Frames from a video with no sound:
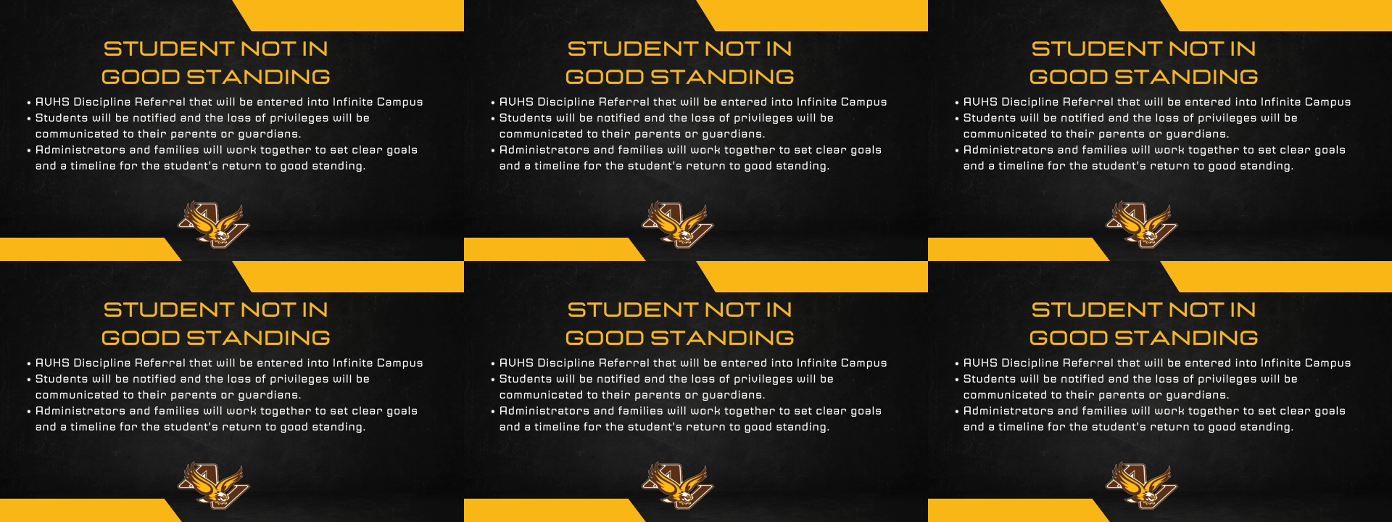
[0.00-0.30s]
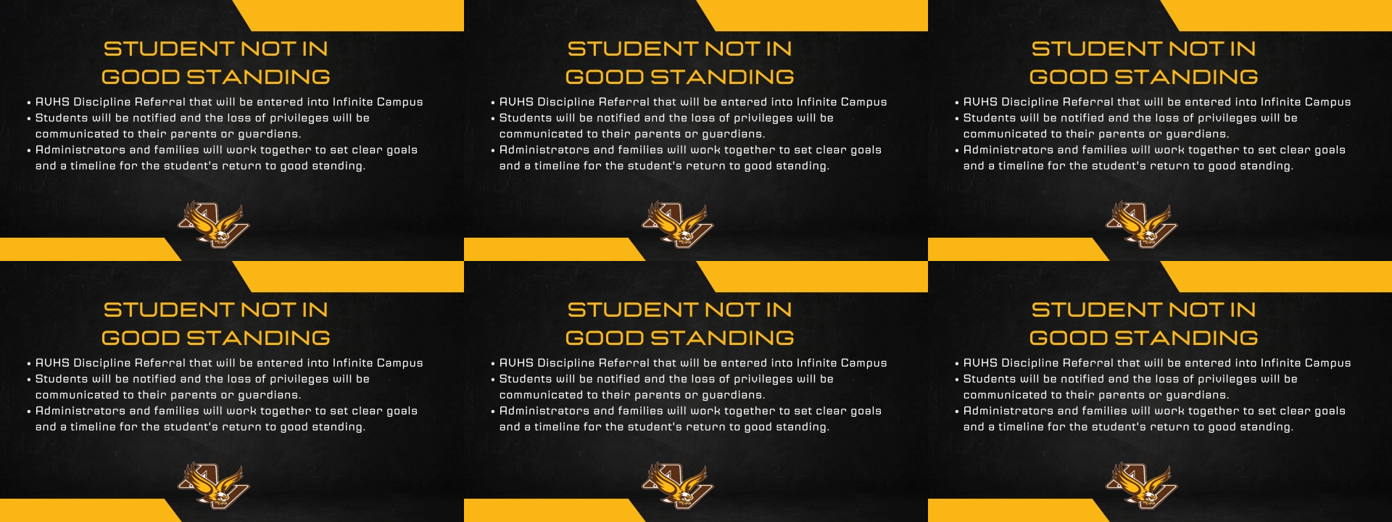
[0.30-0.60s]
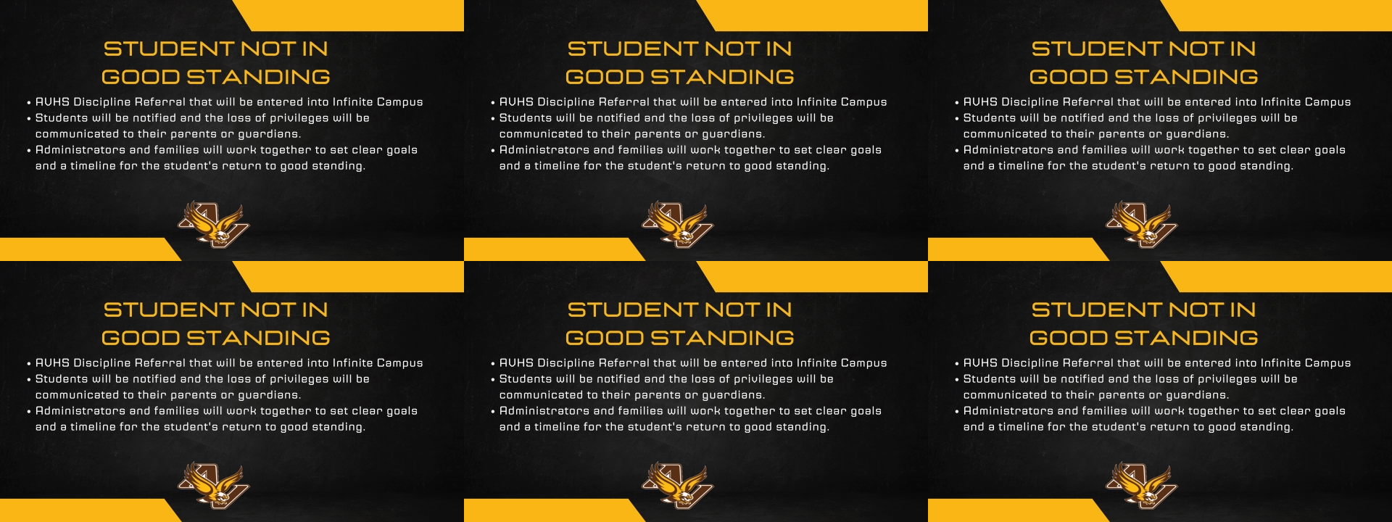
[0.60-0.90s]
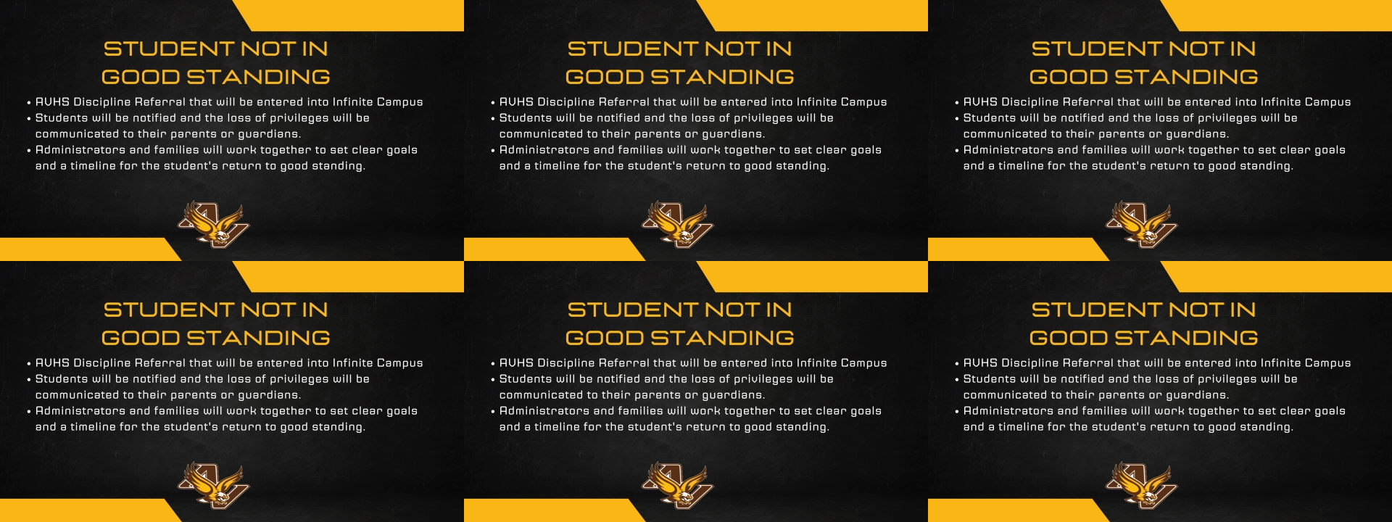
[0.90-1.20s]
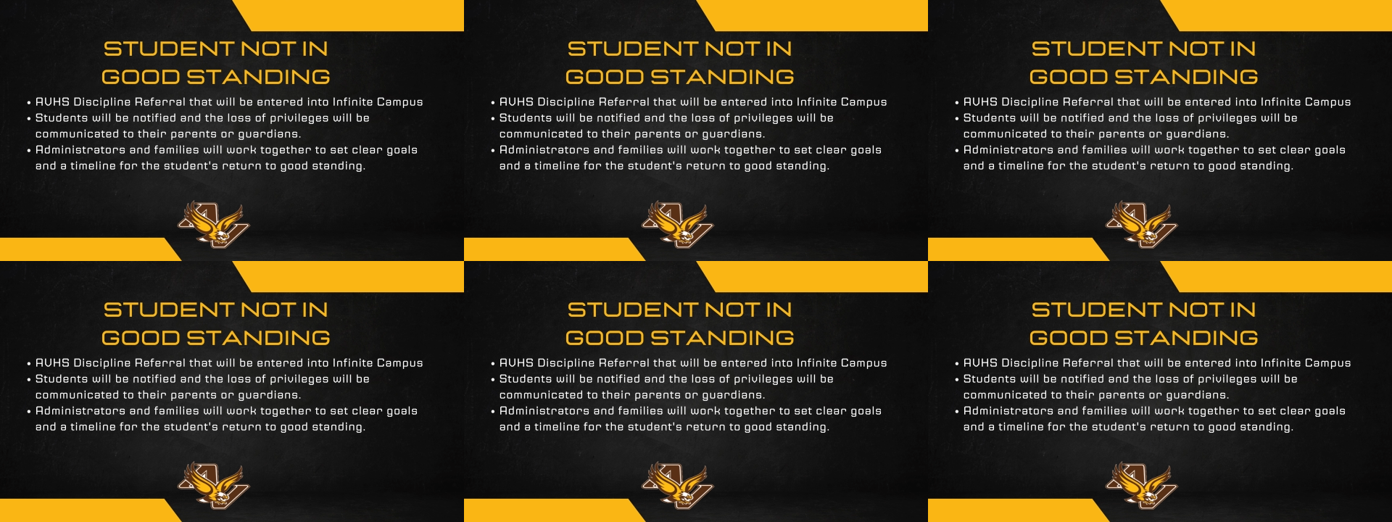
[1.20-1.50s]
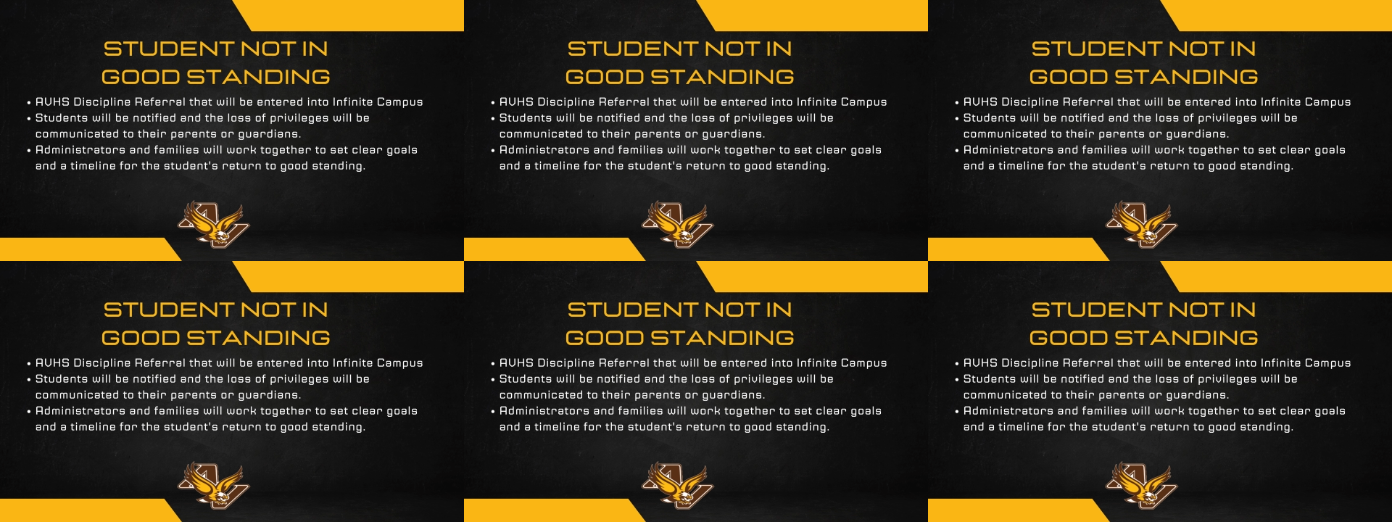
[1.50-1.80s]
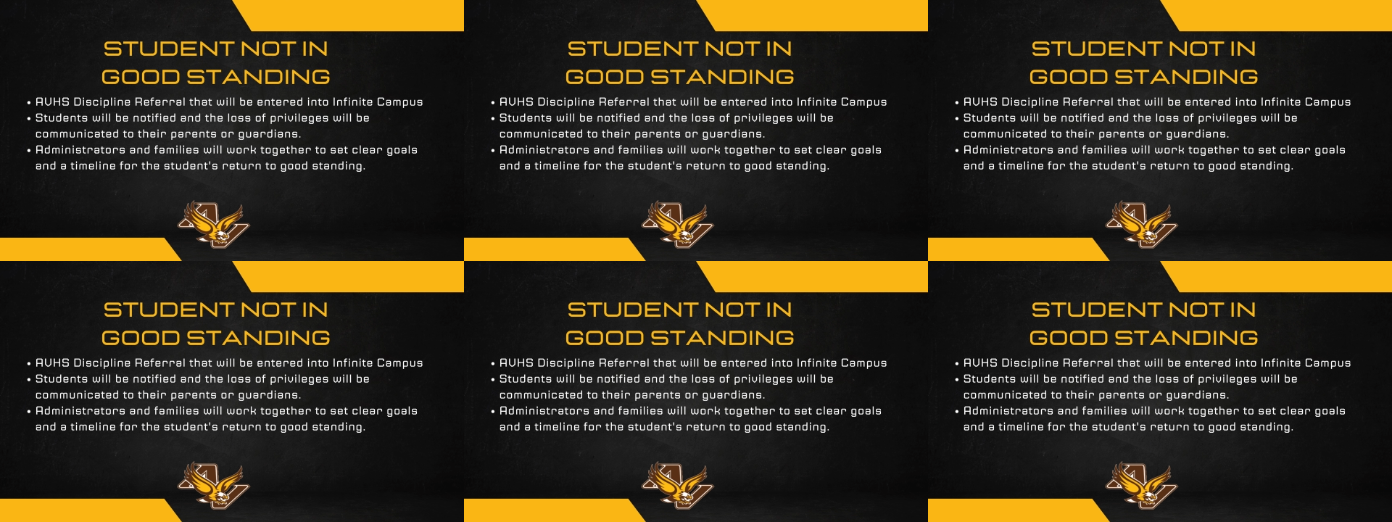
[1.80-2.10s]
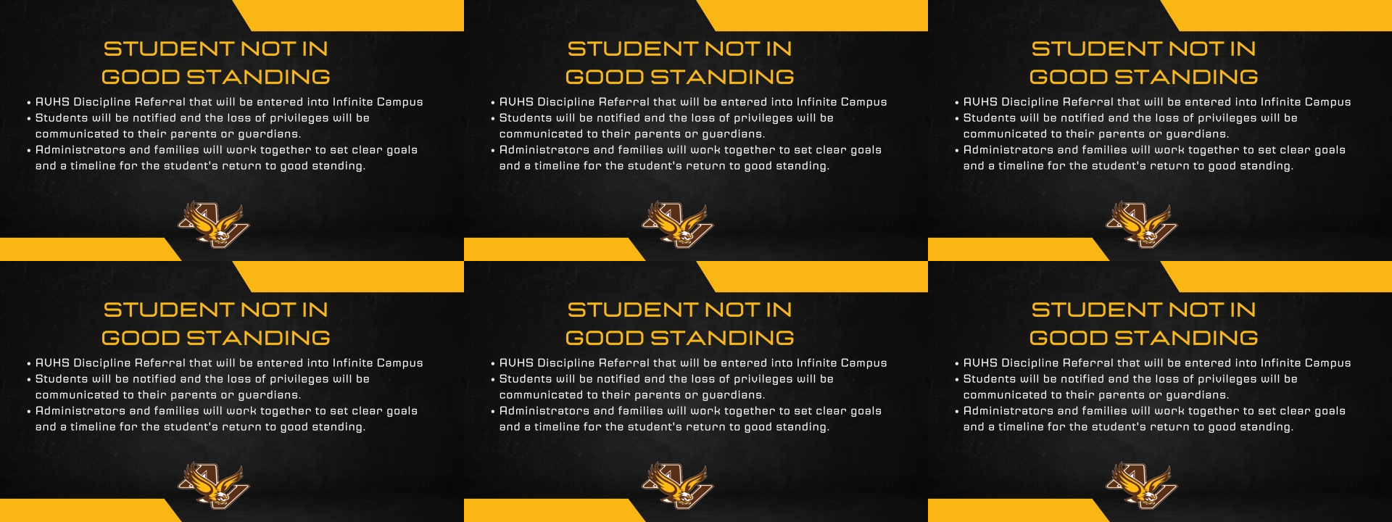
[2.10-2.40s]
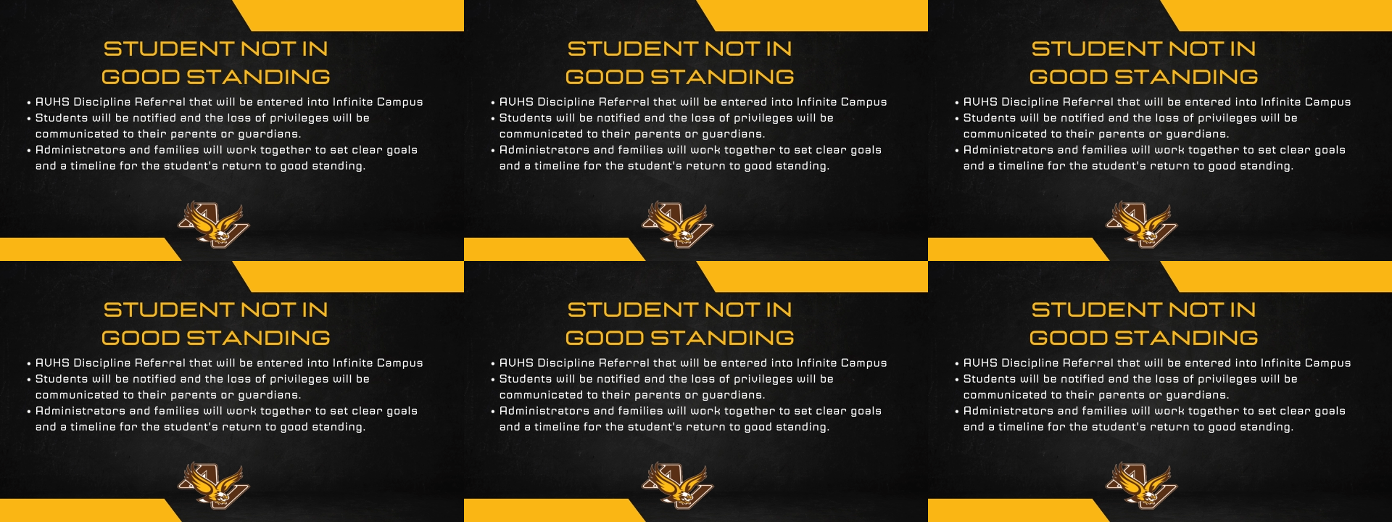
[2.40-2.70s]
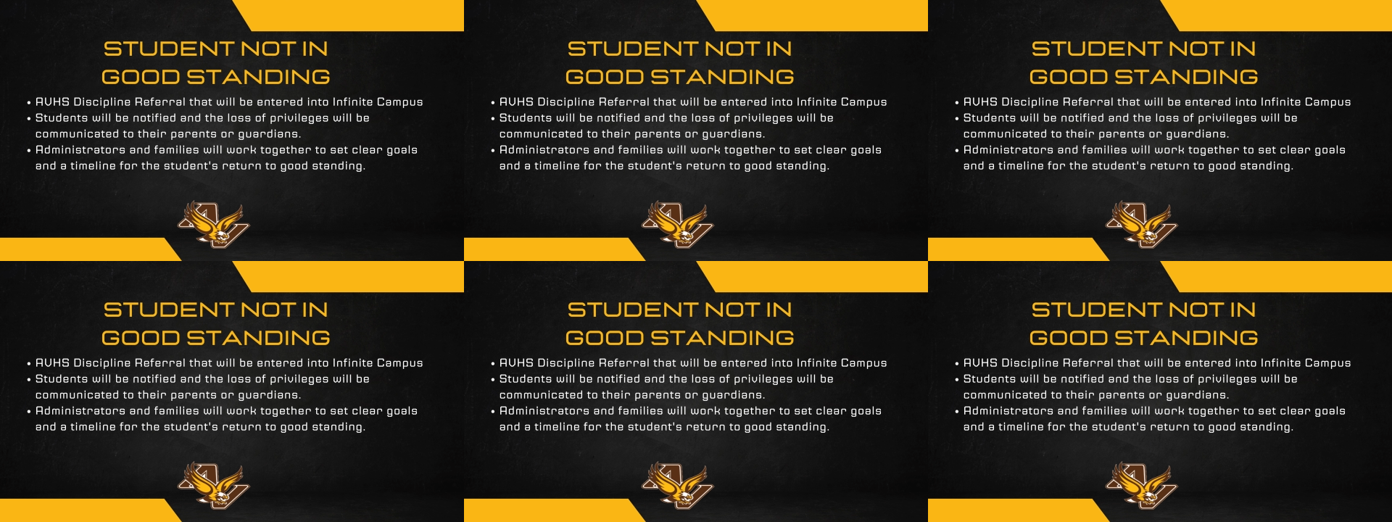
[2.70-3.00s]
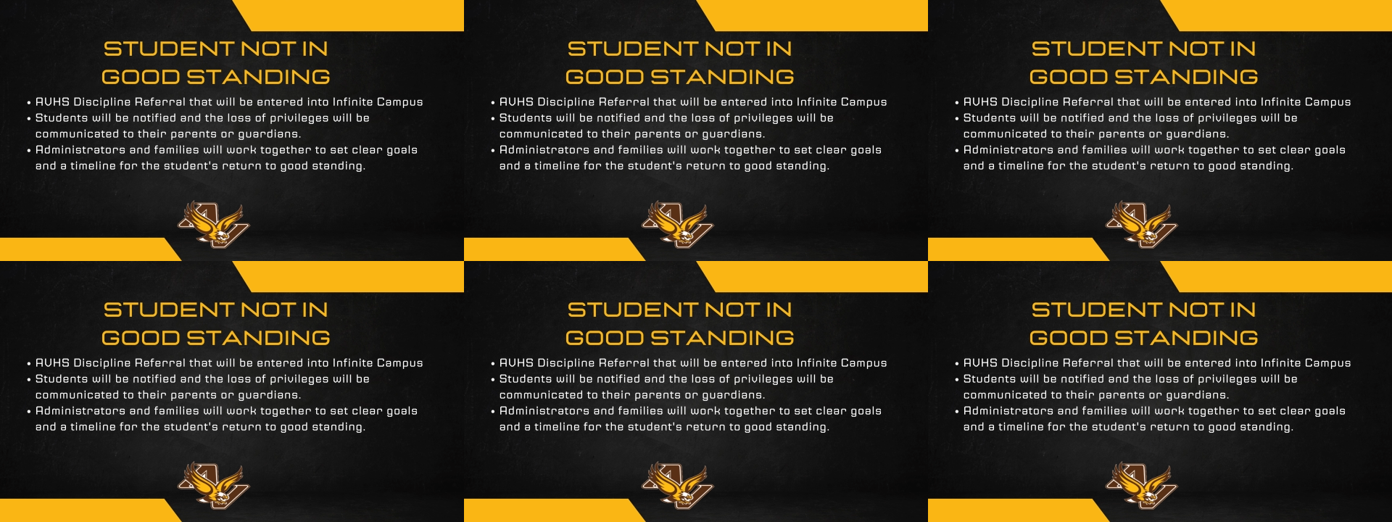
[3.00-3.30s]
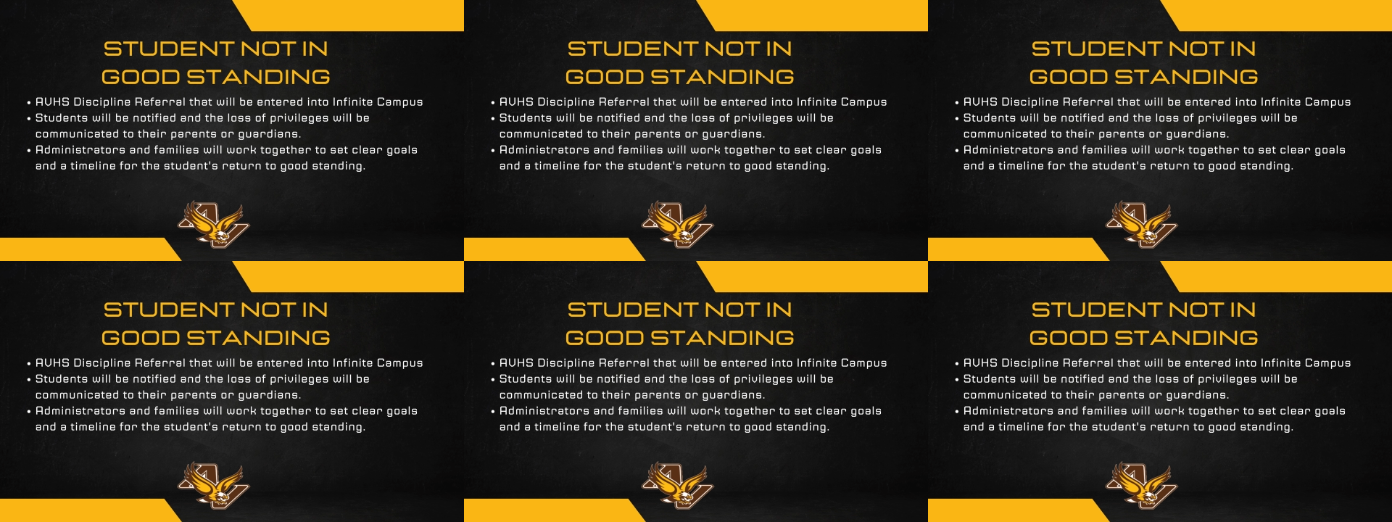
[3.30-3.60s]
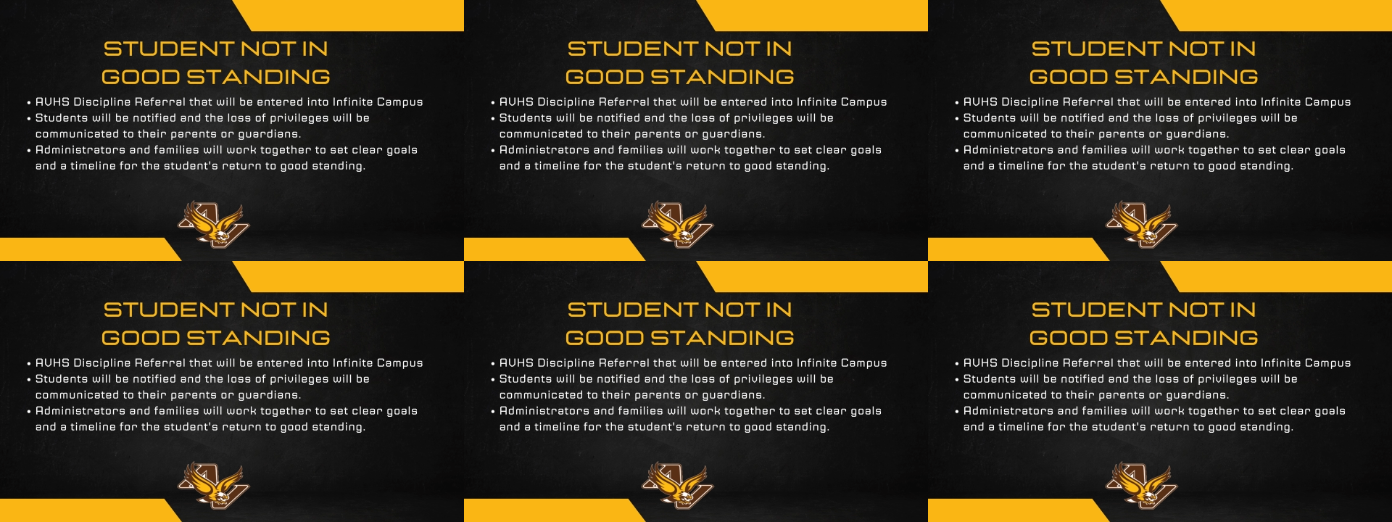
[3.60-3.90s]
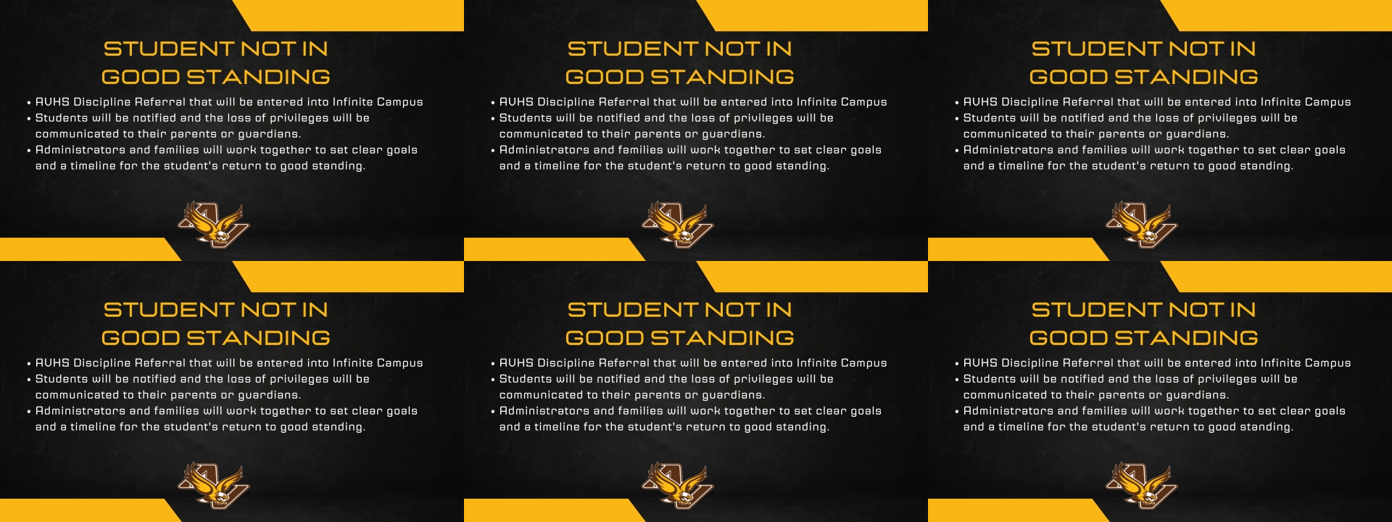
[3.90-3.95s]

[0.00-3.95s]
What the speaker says: No face is visible, so there are no lips to read.